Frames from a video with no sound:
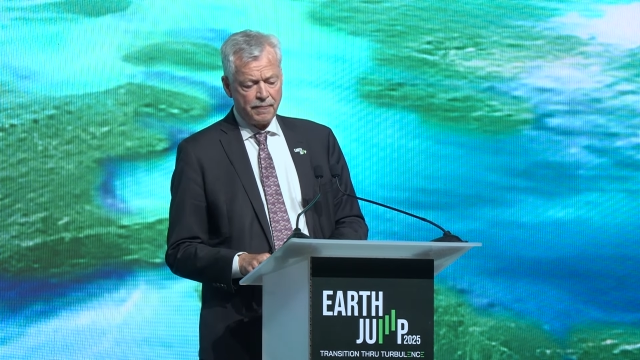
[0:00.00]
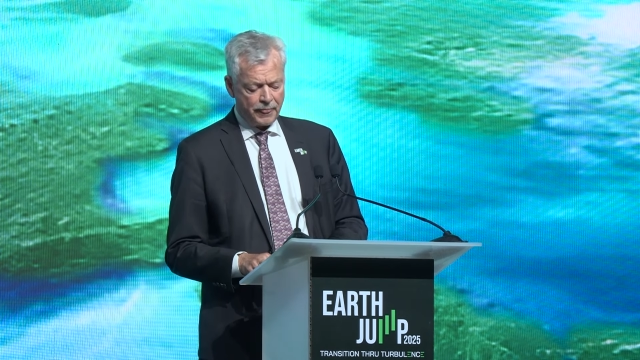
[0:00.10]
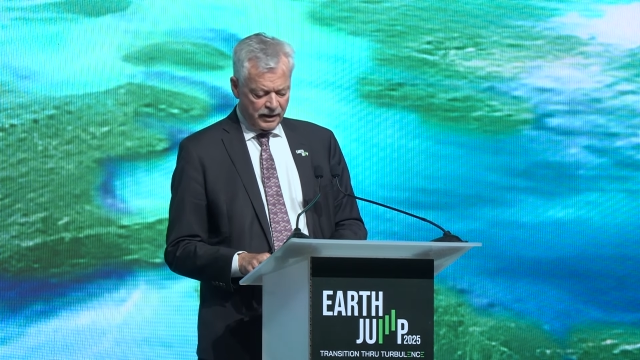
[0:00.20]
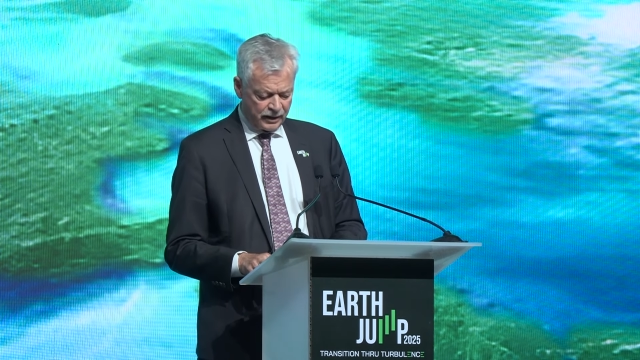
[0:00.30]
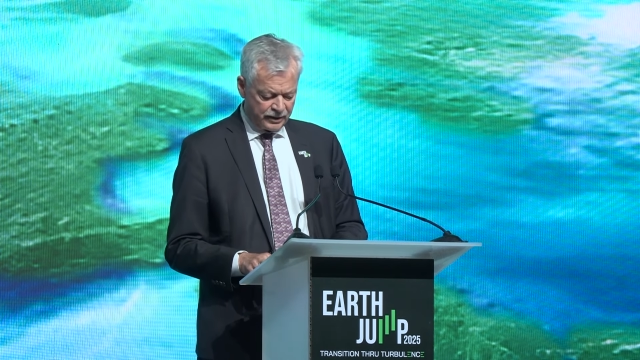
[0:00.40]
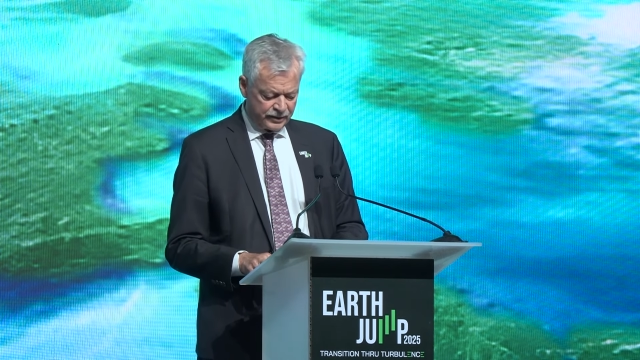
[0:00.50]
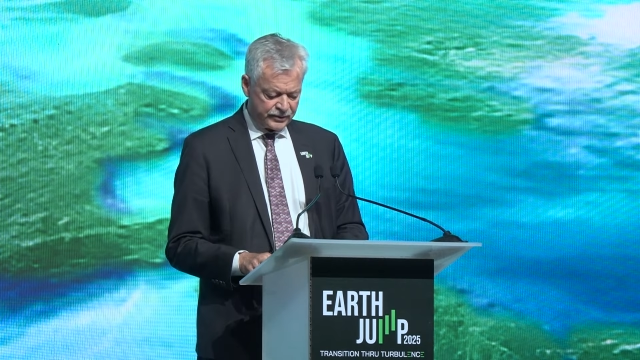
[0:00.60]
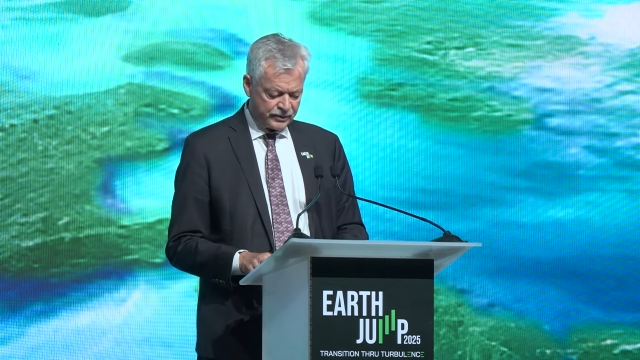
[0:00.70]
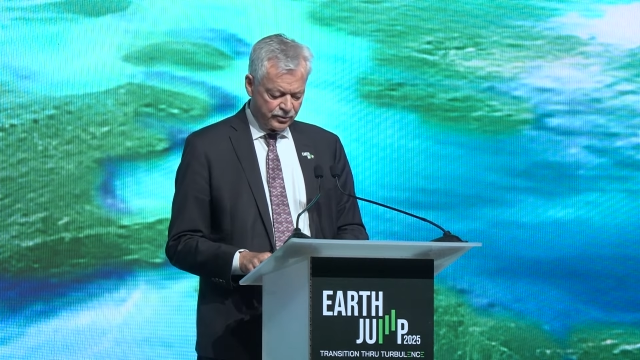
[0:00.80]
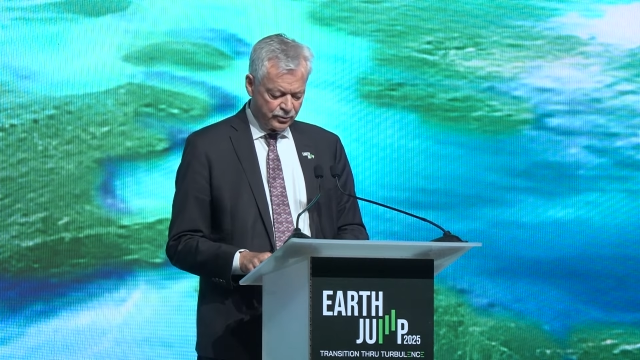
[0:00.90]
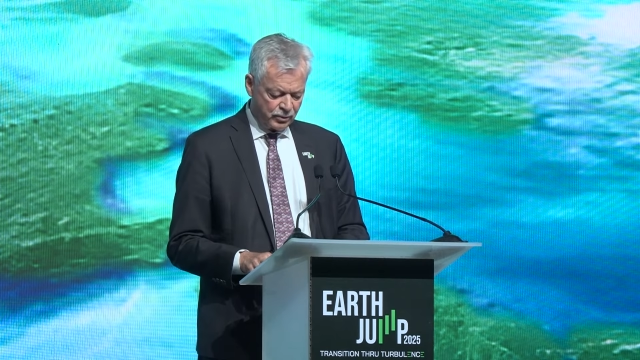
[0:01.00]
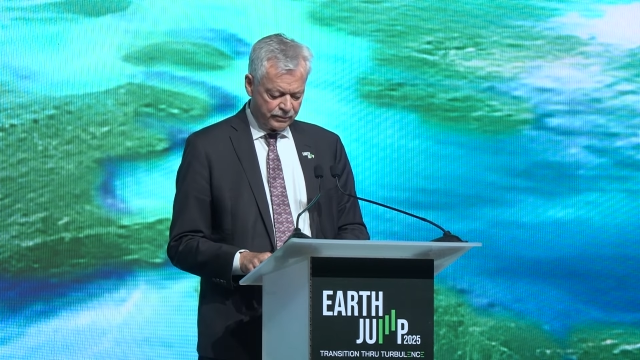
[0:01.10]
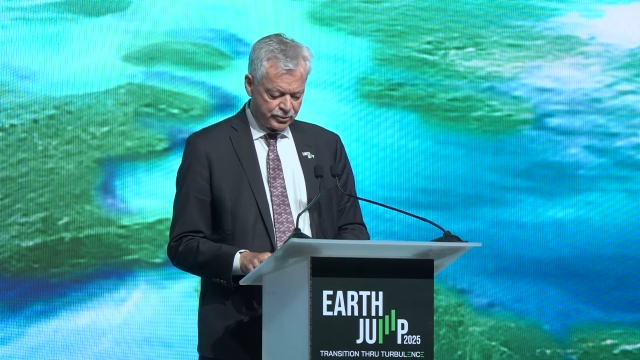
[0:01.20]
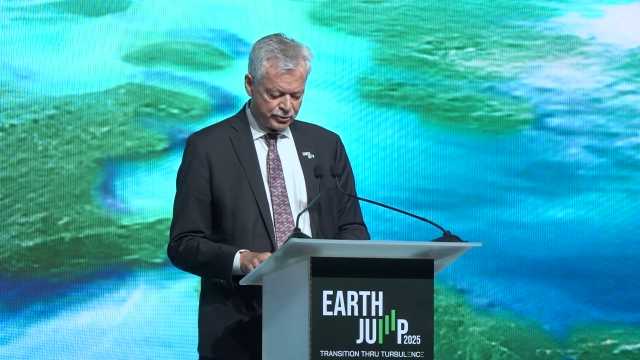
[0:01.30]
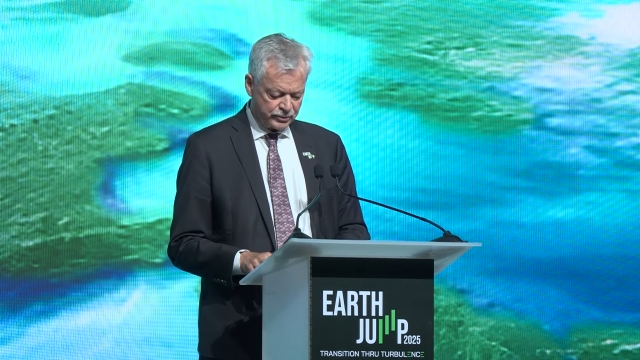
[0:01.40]
and new
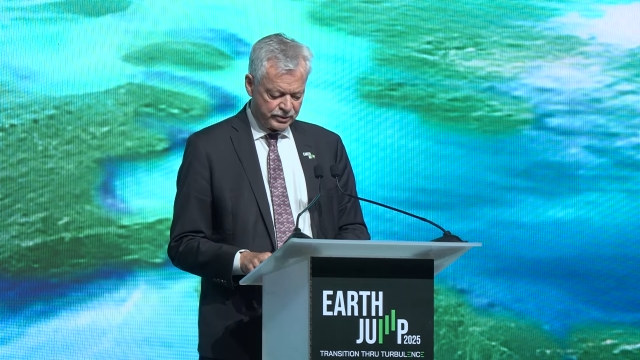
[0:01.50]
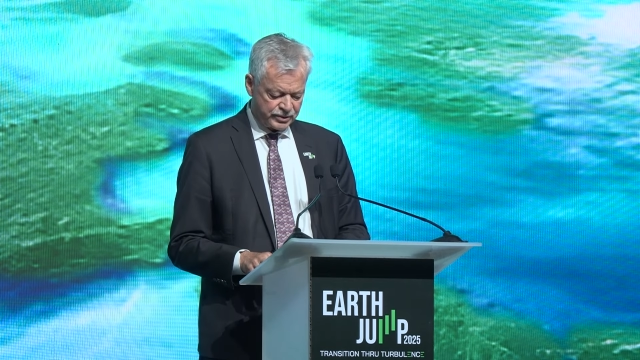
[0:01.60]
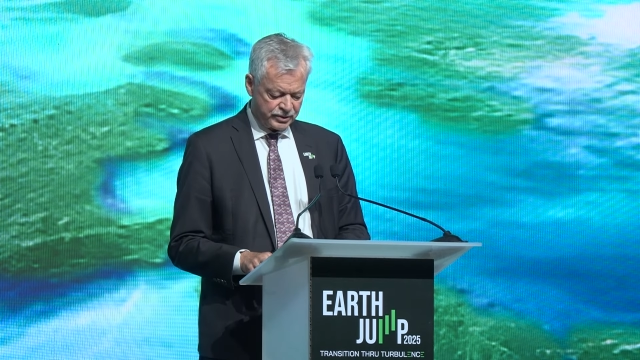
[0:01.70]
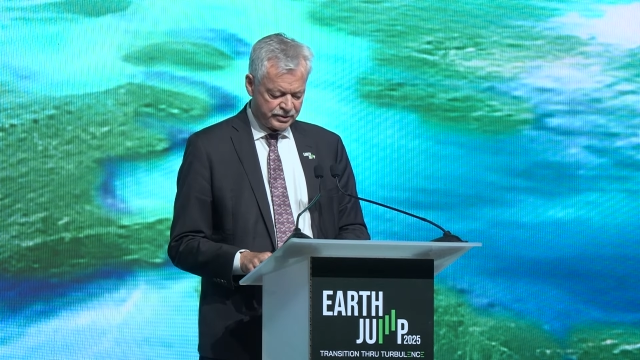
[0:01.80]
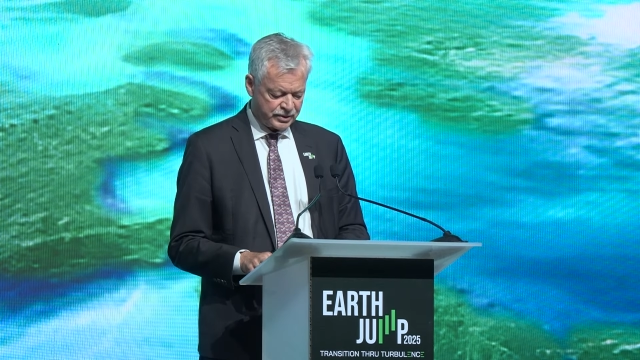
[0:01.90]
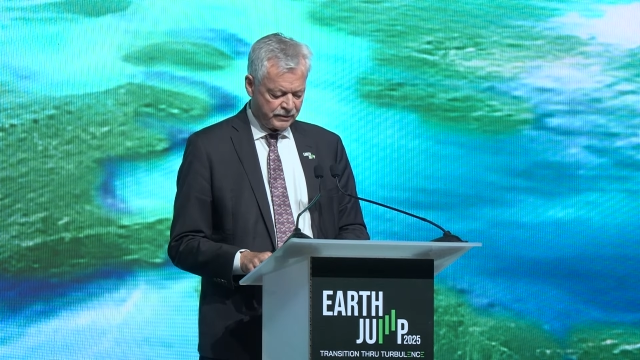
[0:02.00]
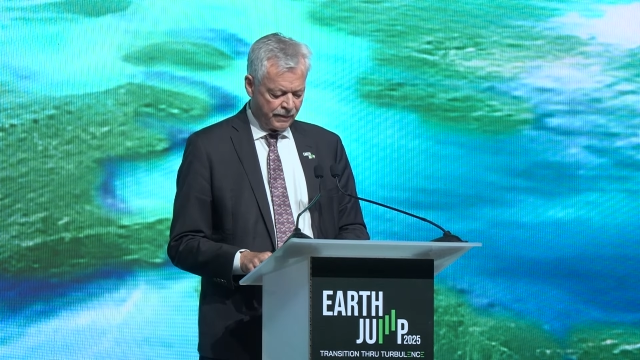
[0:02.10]
opportunities.